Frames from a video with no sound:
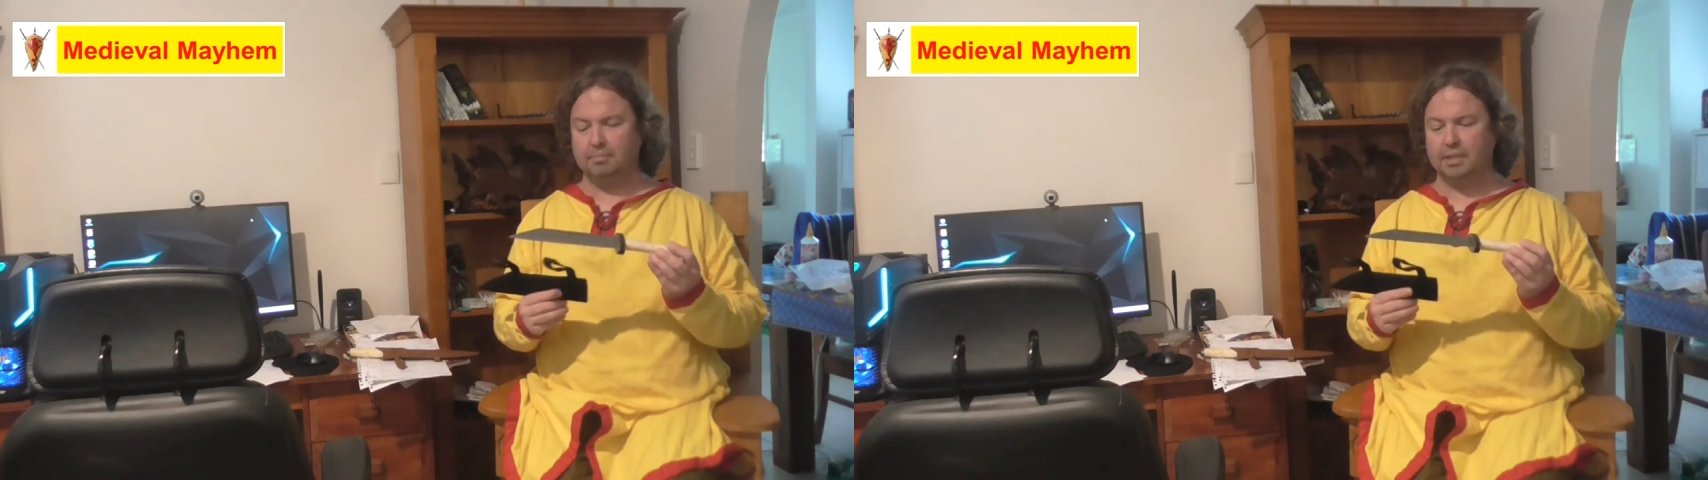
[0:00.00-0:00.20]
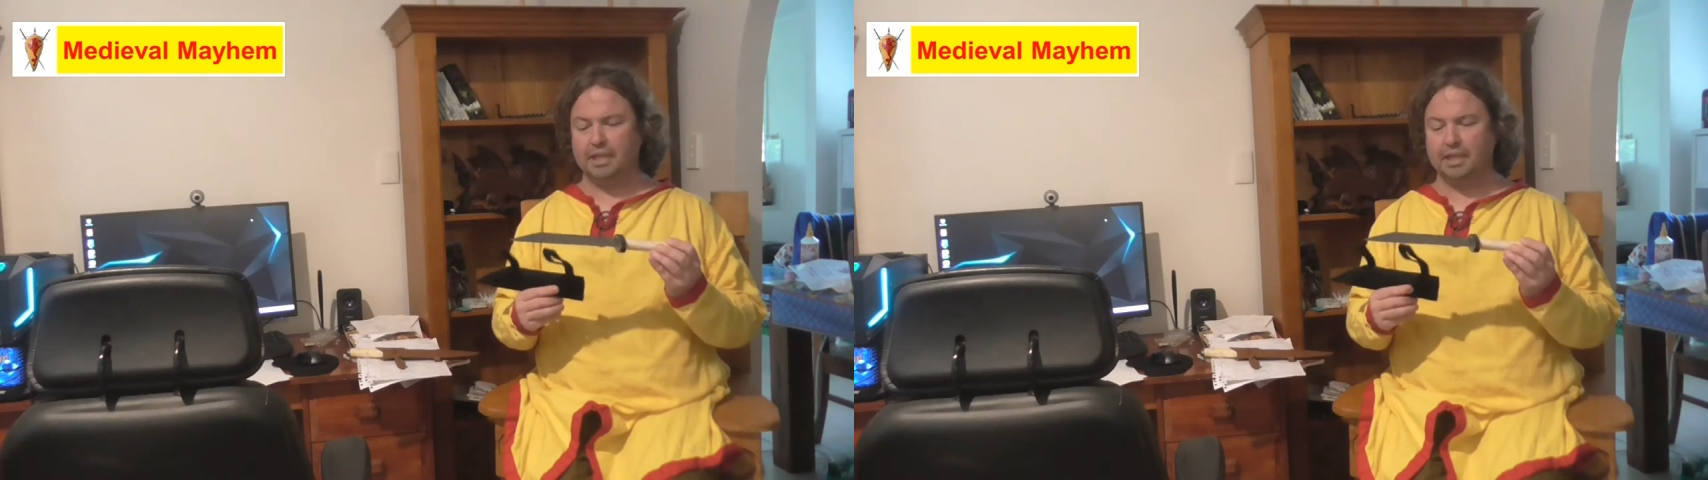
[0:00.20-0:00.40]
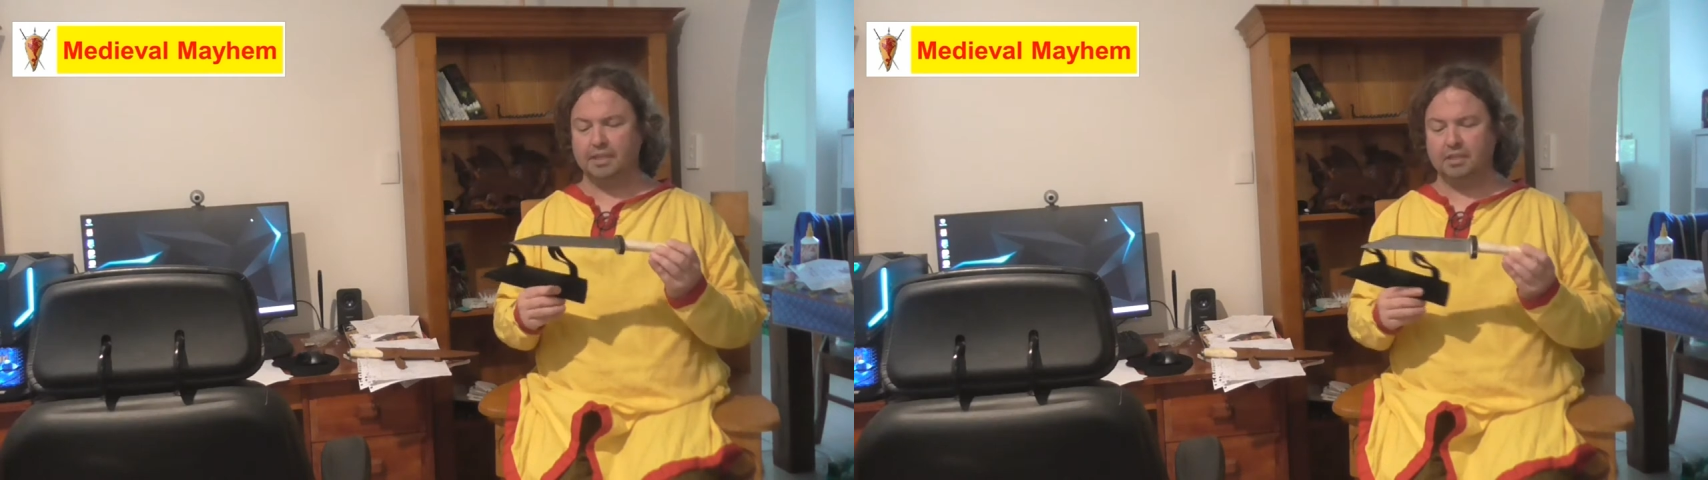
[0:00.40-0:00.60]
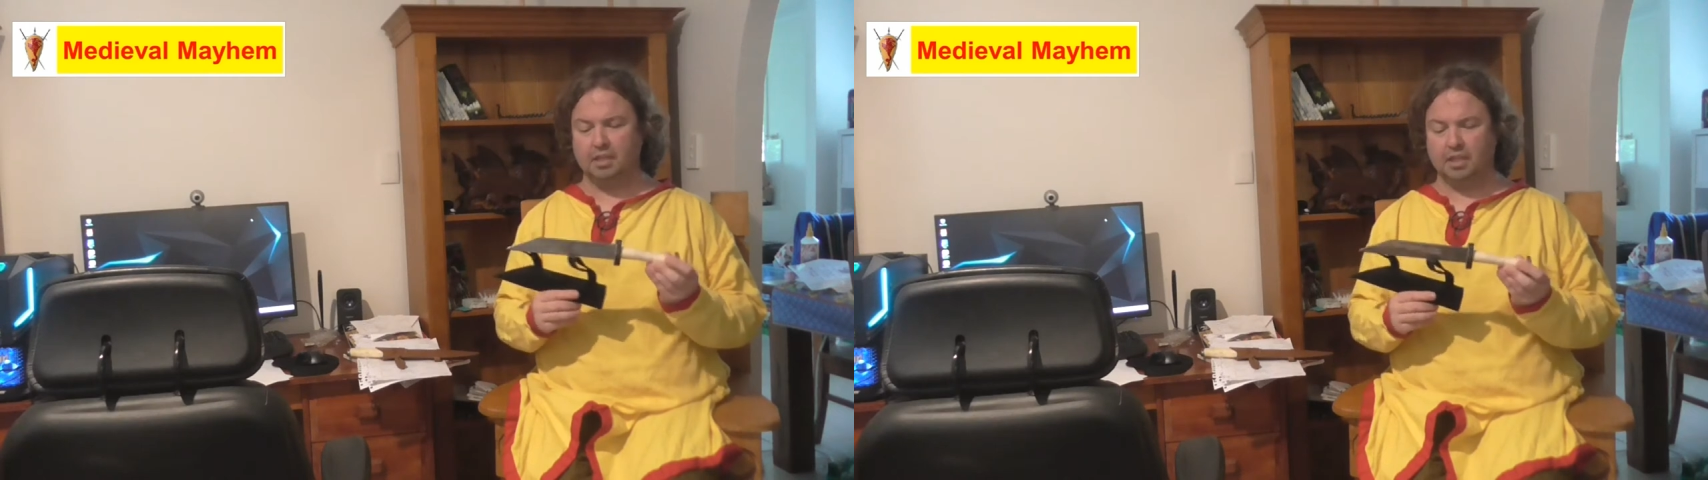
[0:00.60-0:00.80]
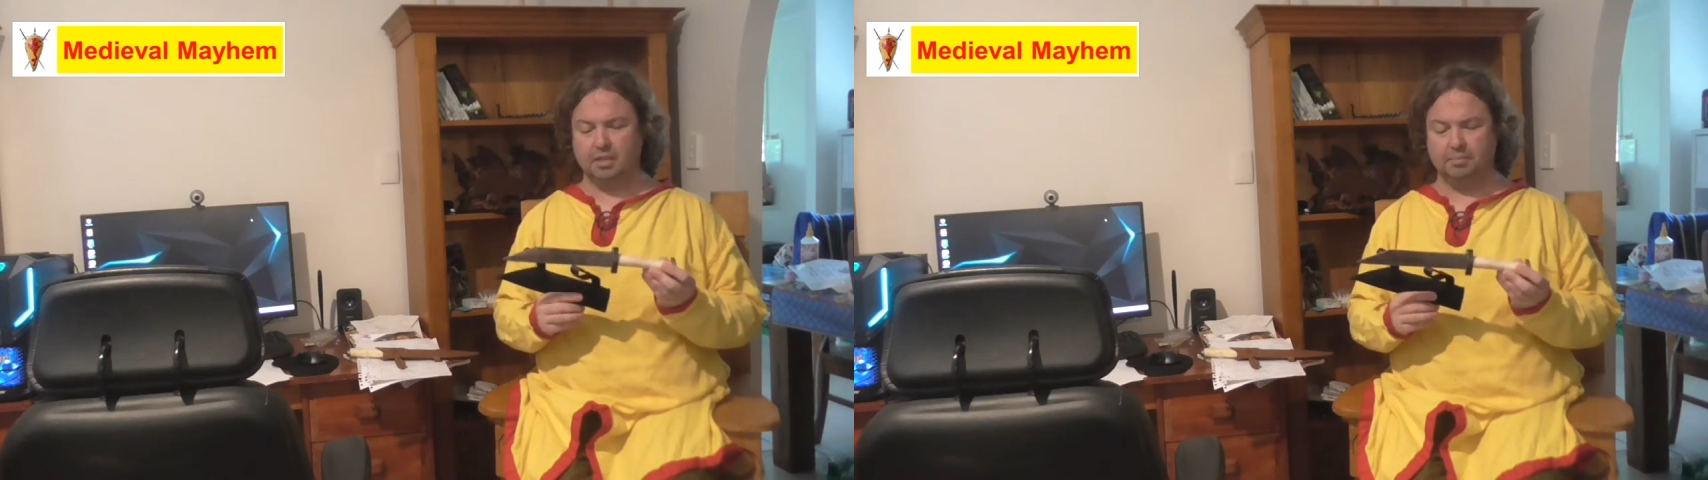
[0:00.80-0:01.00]
blade
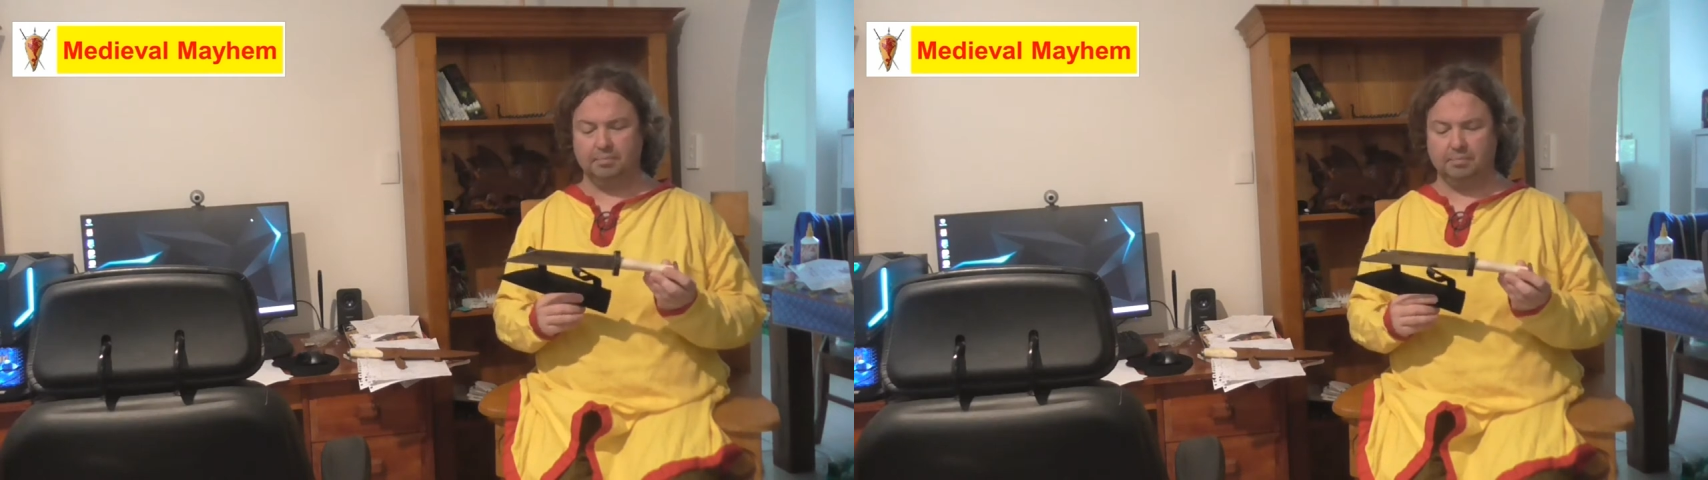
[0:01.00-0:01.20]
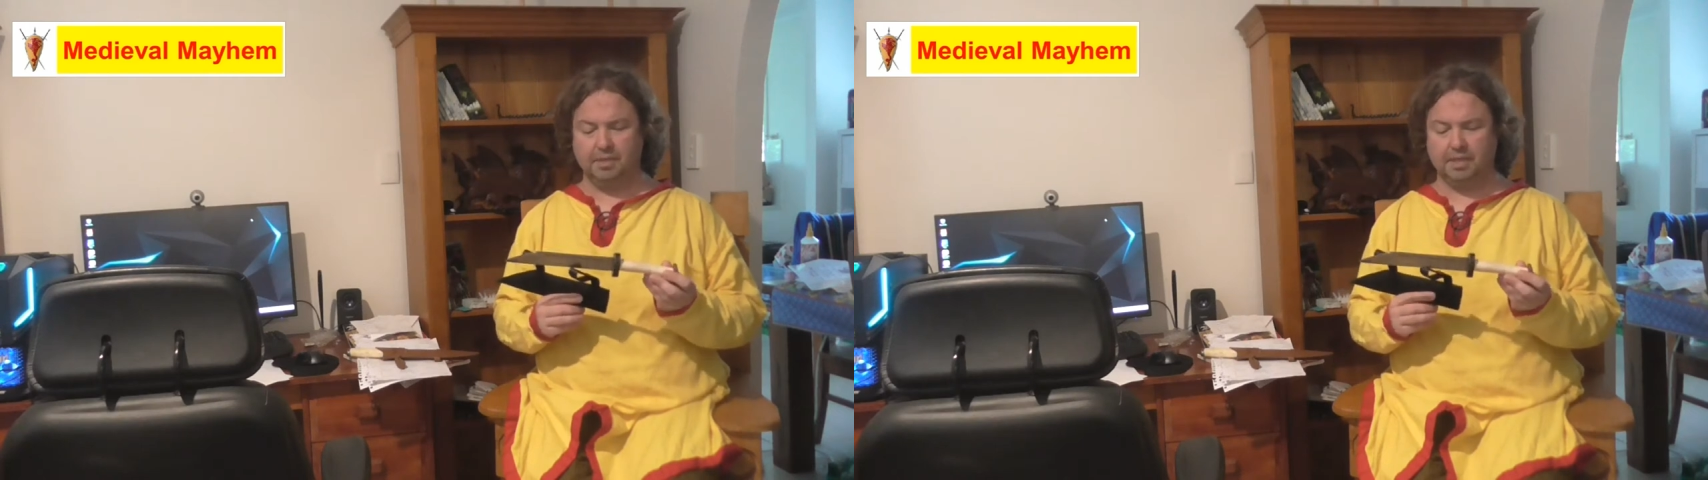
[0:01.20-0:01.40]
um,